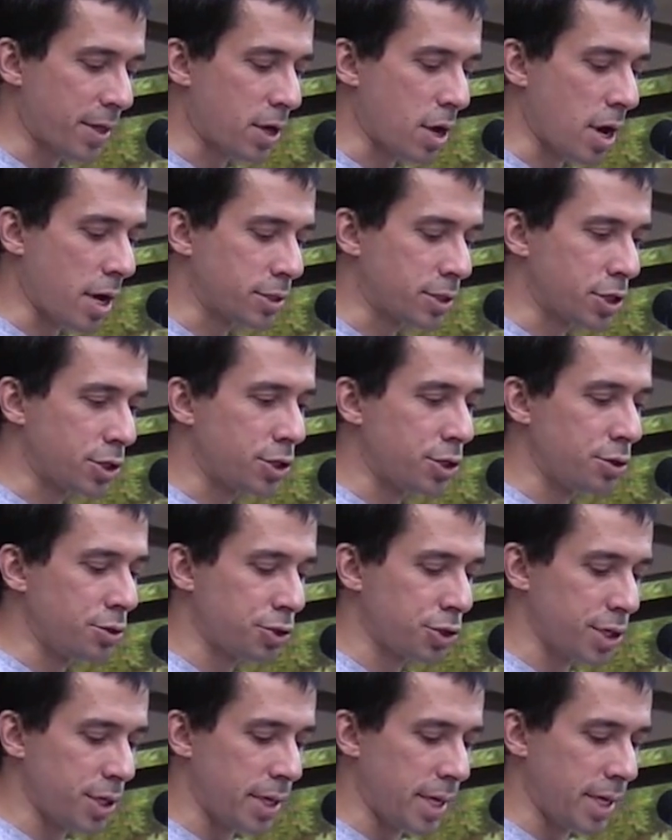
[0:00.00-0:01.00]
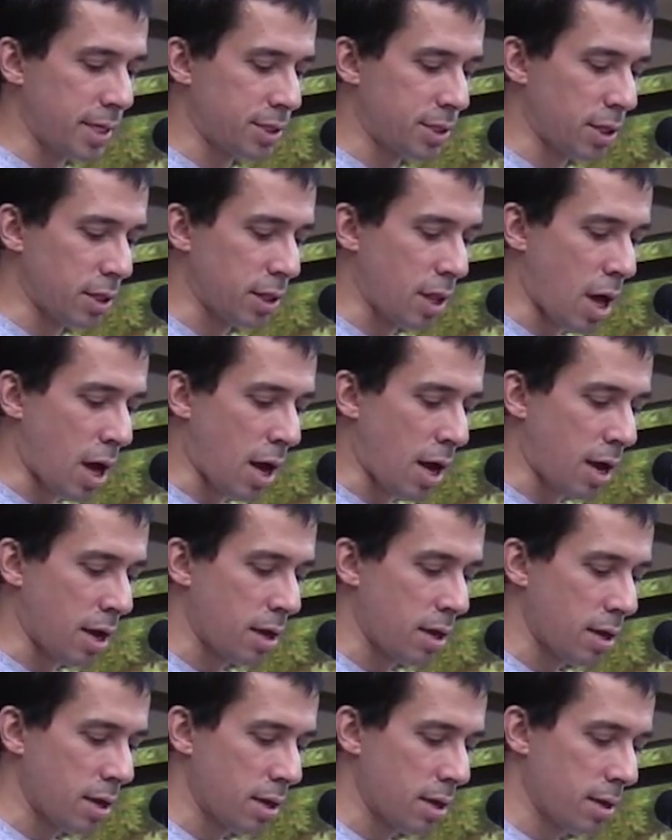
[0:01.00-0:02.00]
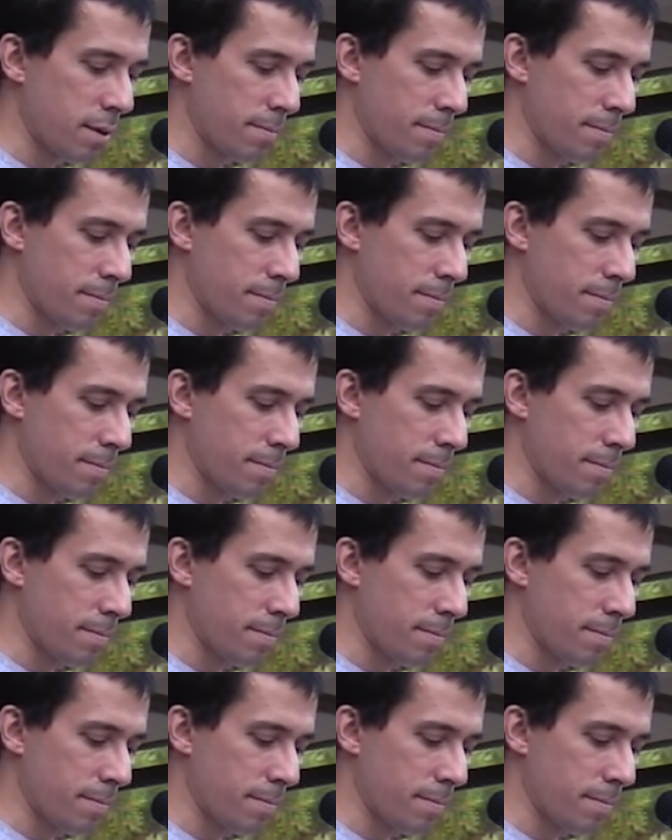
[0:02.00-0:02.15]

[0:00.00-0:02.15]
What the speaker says: the Constitution is the law,